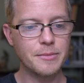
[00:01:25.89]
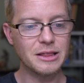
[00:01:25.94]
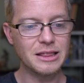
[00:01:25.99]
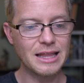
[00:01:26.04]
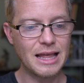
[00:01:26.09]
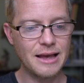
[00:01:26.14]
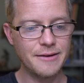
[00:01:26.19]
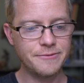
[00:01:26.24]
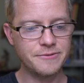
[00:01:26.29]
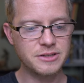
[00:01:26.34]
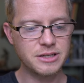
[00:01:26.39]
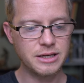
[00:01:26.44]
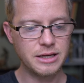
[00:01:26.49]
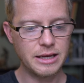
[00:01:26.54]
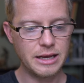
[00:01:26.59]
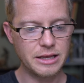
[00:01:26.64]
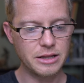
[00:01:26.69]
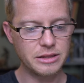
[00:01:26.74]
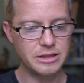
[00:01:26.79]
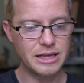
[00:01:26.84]
left
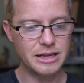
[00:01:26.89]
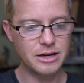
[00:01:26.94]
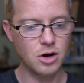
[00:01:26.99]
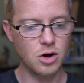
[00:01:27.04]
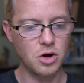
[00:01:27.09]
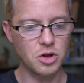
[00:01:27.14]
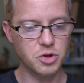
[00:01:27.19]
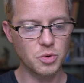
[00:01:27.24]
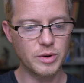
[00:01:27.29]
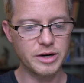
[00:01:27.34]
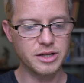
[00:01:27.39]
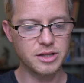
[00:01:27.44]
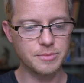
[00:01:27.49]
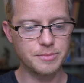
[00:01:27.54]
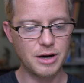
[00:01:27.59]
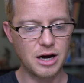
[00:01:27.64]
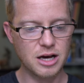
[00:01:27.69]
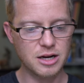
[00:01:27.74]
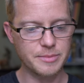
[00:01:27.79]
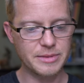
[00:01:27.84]
and then all the way to the
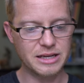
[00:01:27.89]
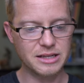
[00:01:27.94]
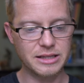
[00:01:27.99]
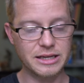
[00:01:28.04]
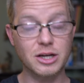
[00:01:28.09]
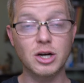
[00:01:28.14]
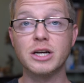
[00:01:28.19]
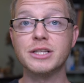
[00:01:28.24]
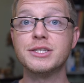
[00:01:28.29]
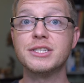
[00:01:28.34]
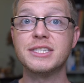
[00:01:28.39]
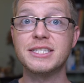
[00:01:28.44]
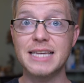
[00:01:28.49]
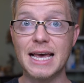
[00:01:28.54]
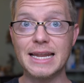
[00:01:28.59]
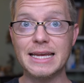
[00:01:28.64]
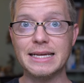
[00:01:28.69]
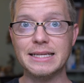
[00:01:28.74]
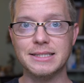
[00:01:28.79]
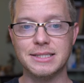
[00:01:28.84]
bottom and click on
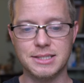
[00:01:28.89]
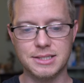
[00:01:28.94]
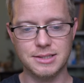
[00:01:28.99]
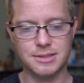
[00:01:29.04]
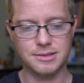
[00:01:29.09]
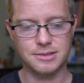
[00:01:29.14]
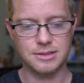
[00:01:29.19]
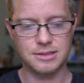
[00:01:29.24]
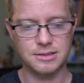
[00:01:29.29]
settings.